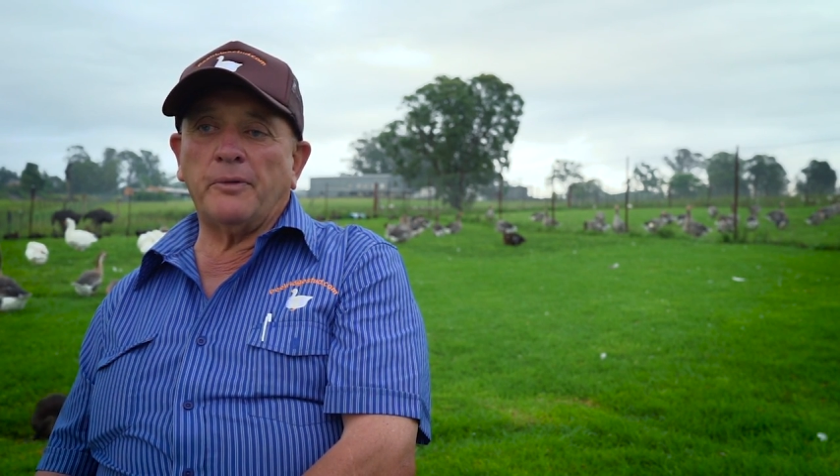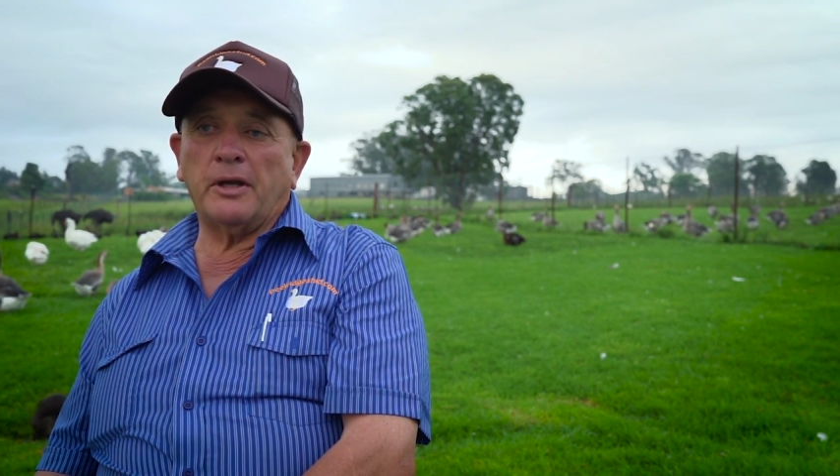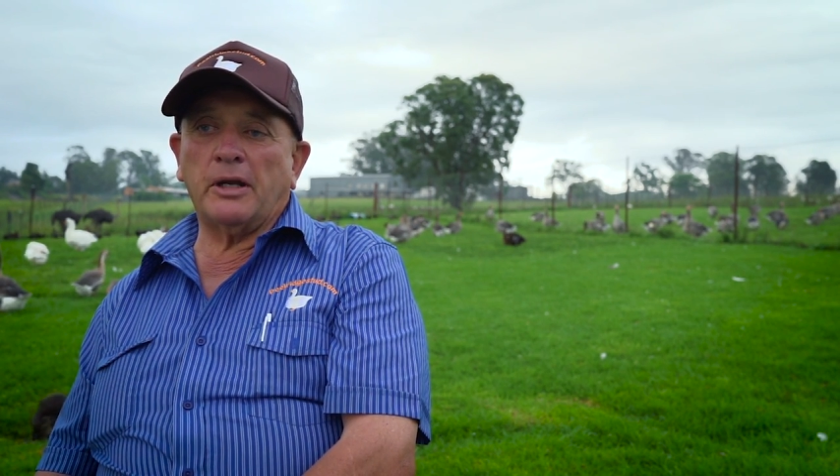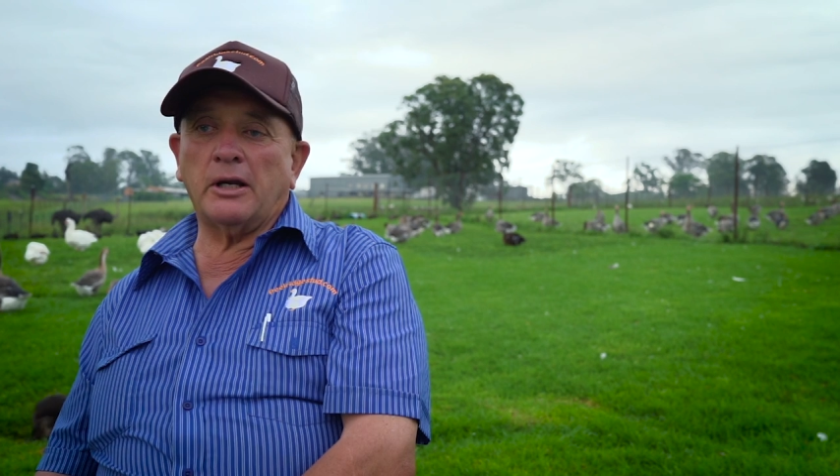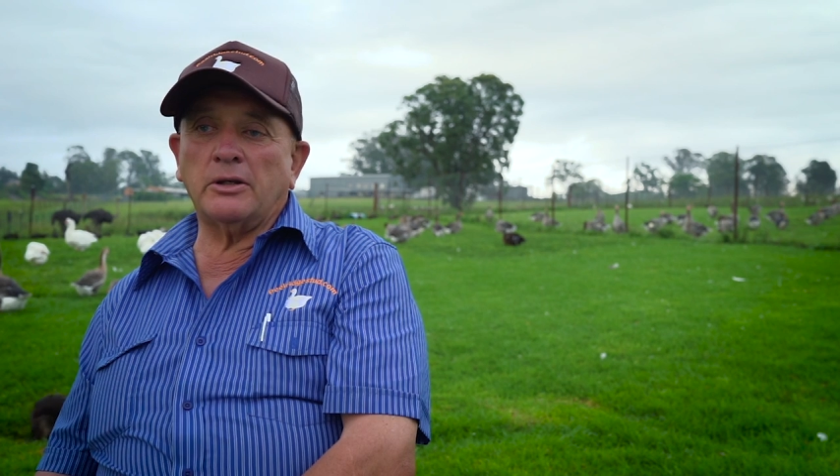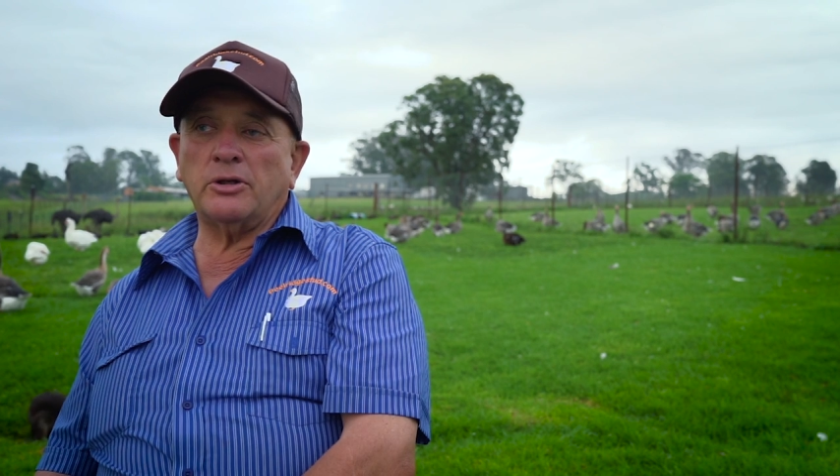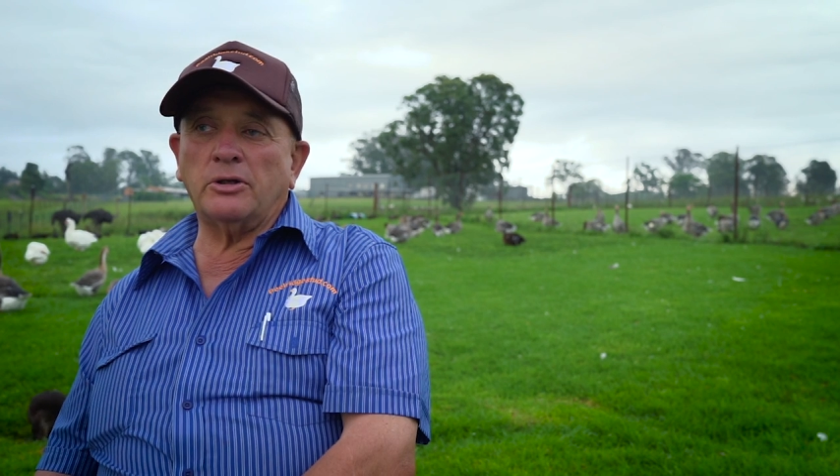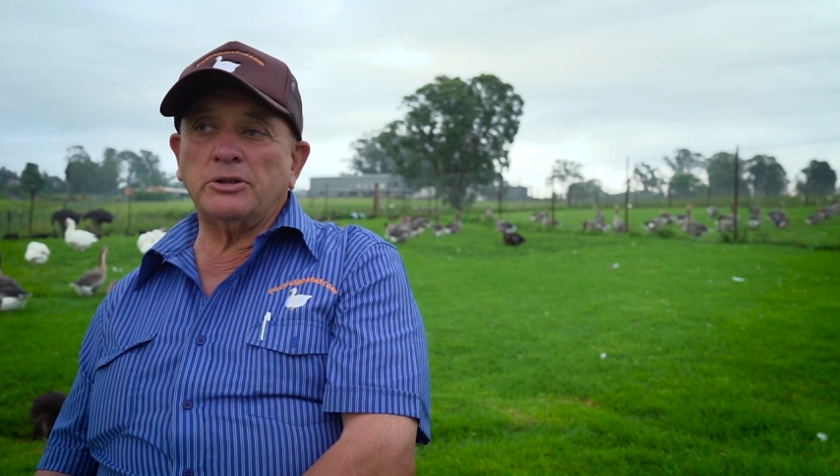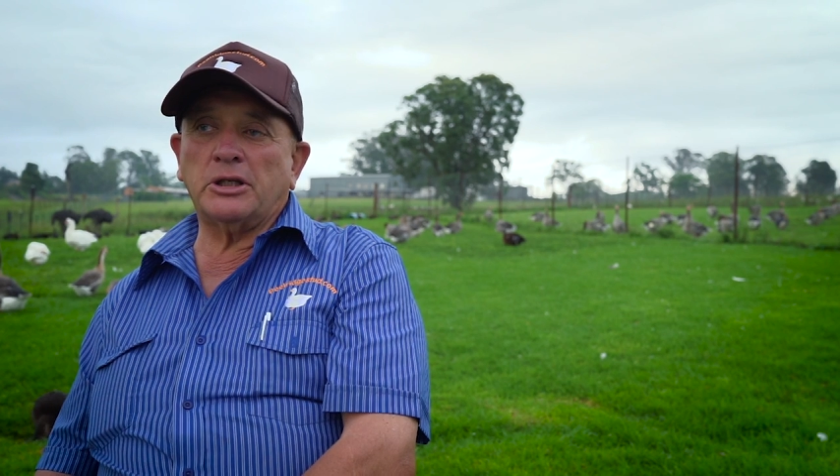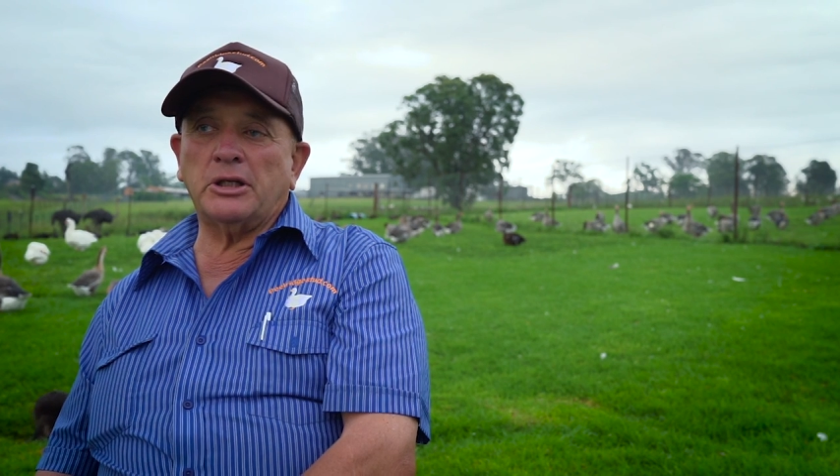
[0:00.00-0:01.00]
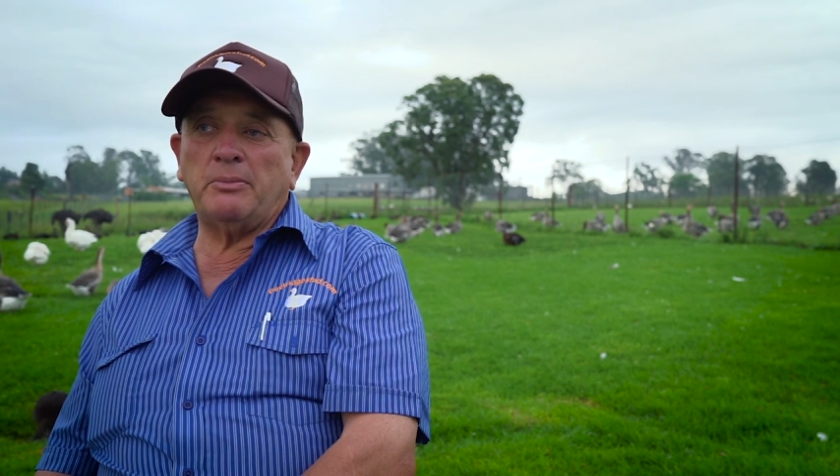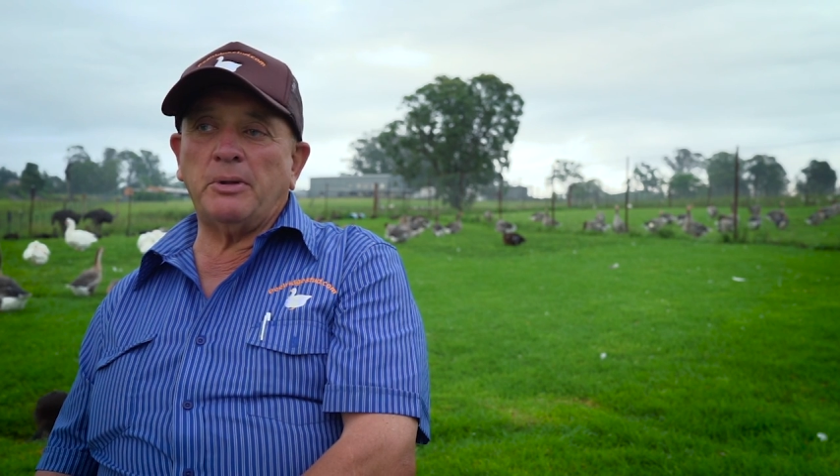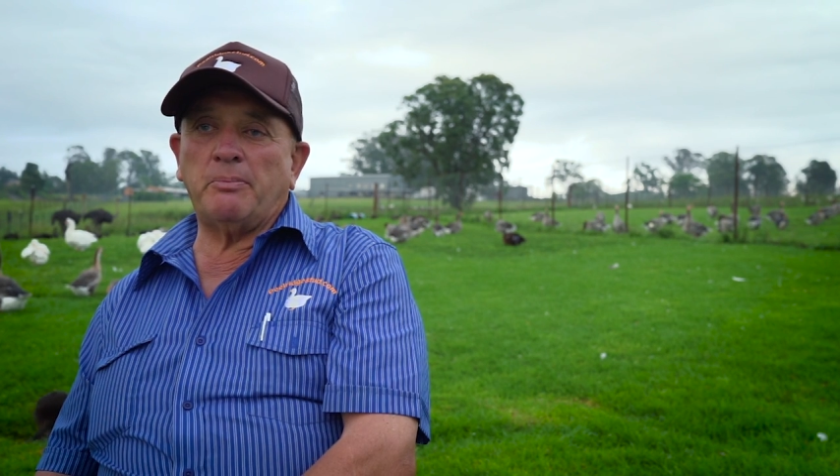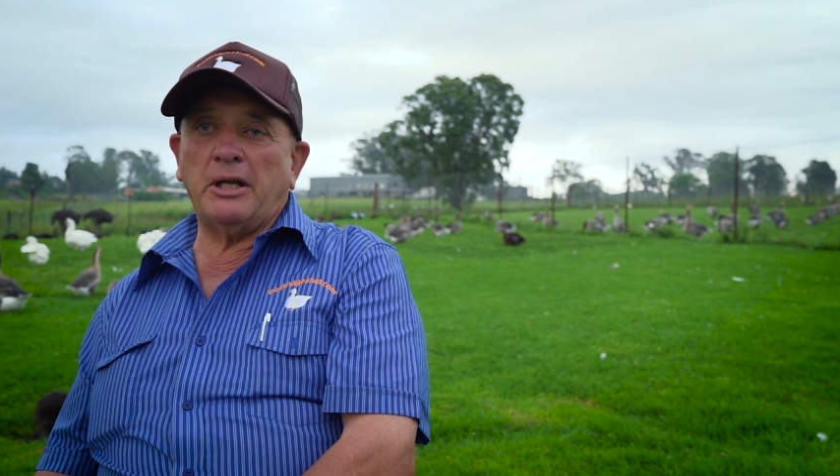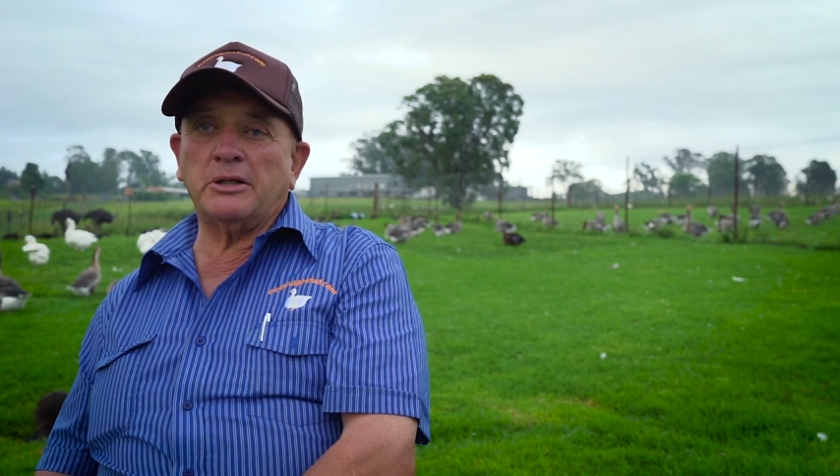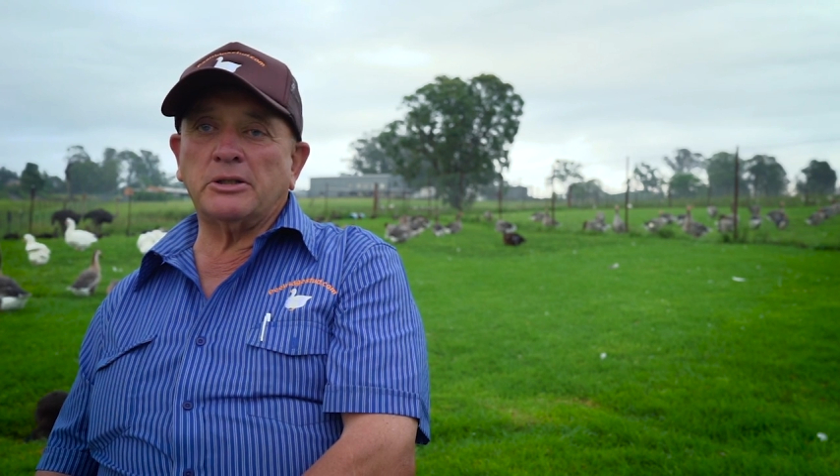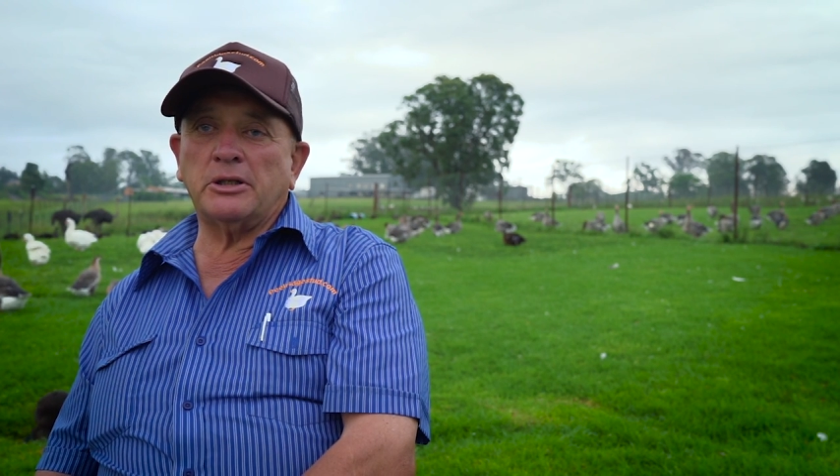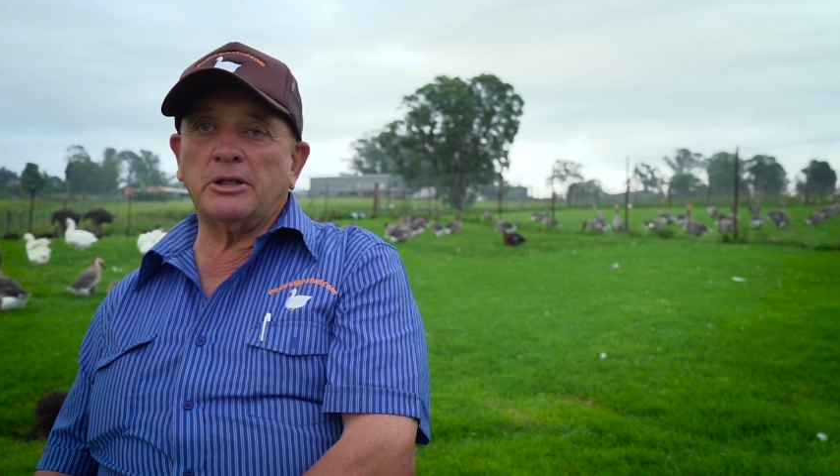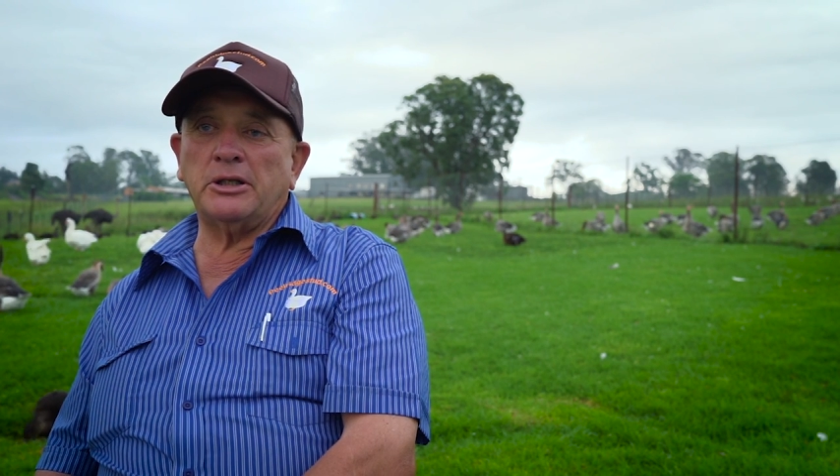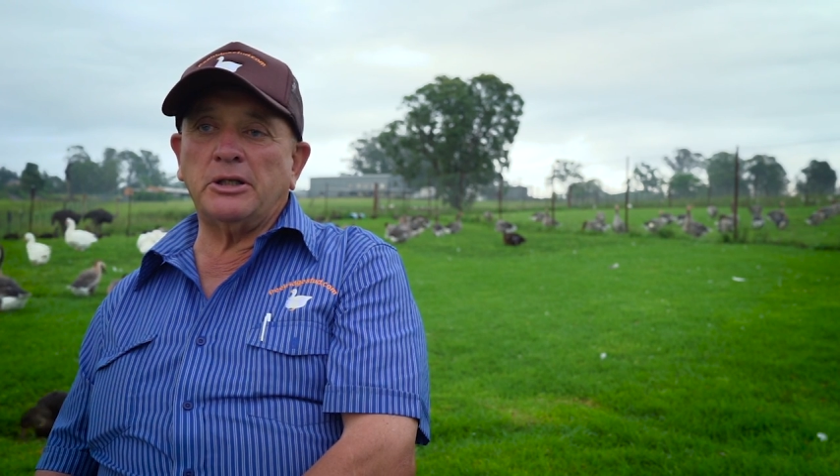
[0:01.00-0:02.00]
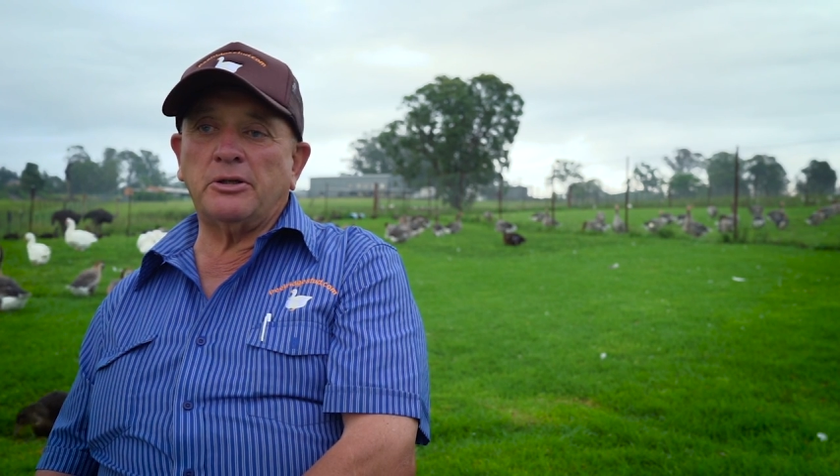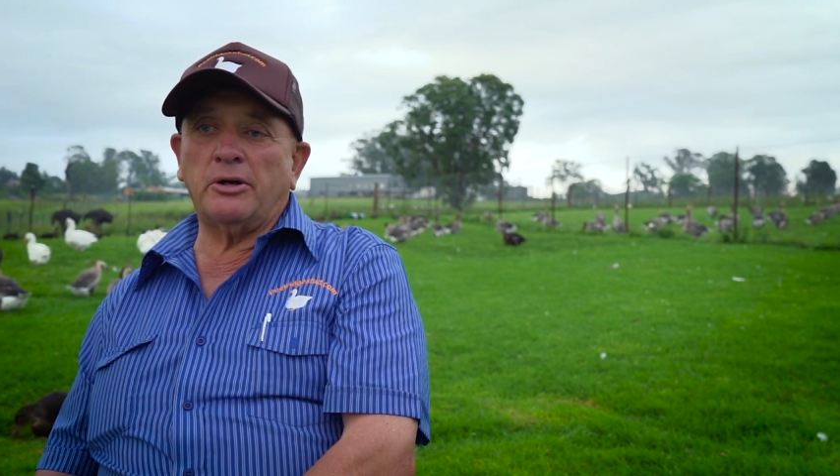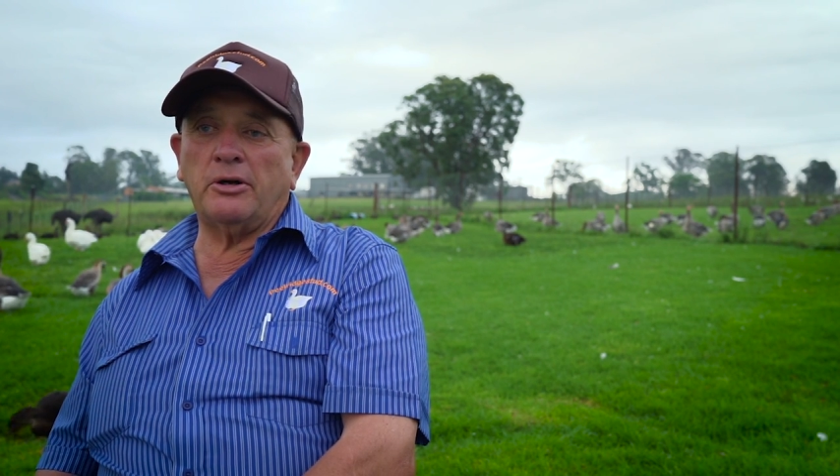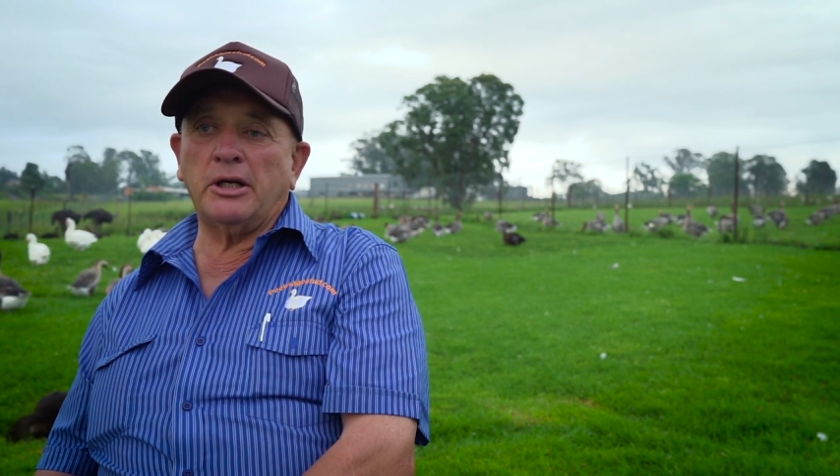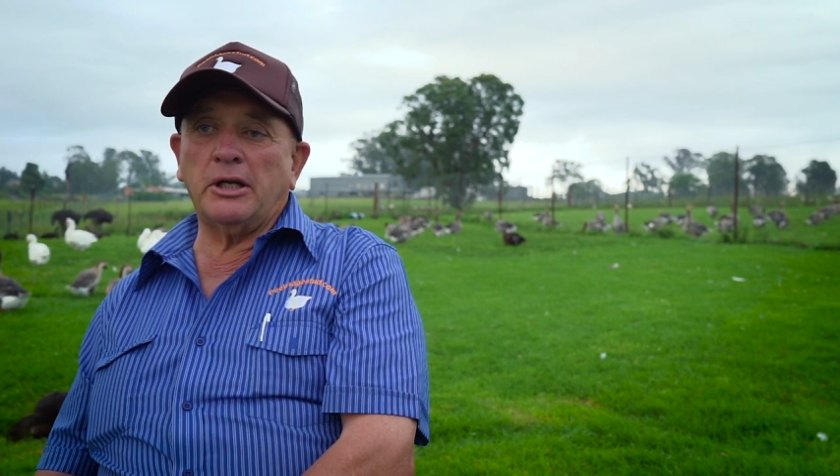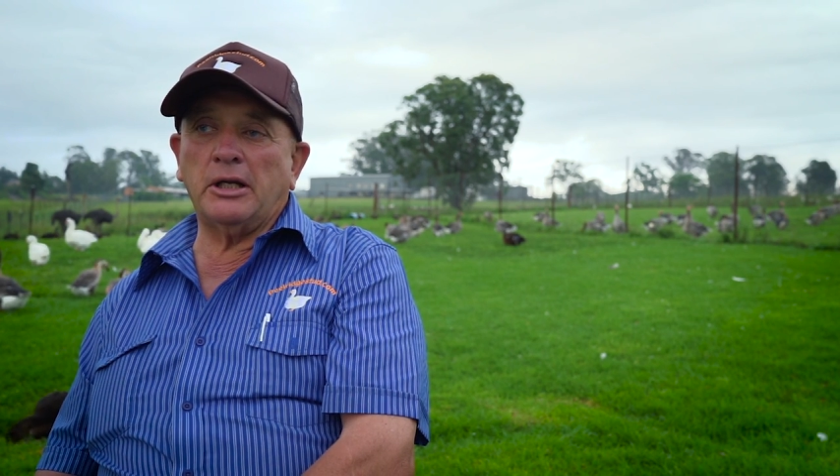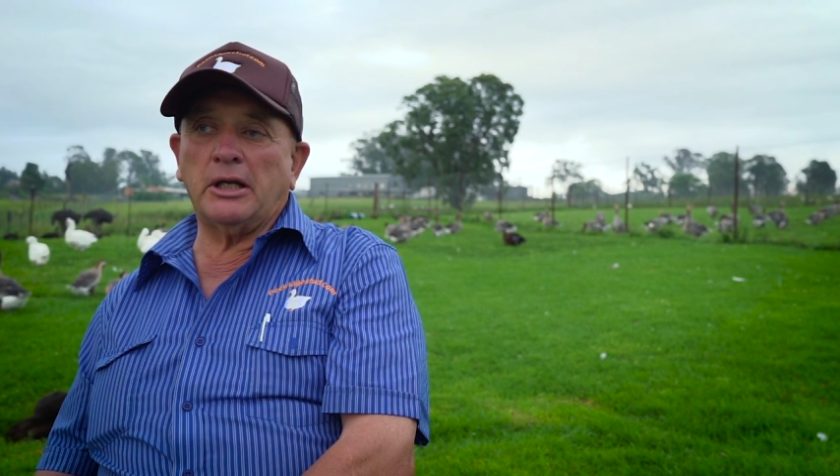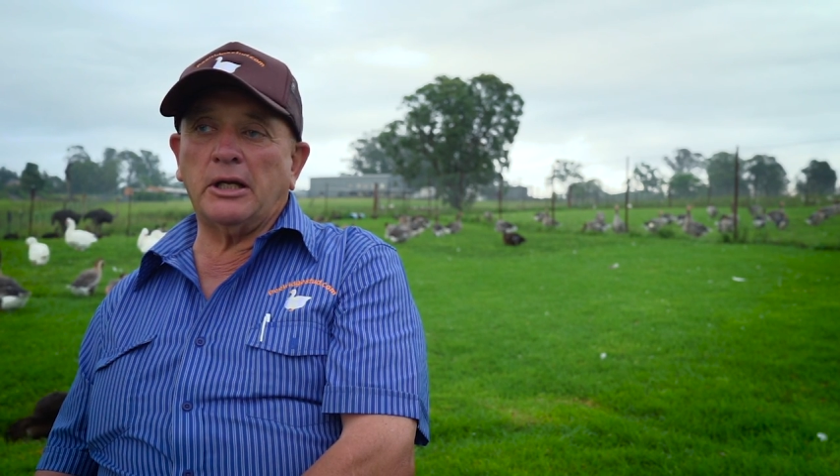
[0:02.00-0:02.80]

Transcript: And as long as you keep your pens clean and tidy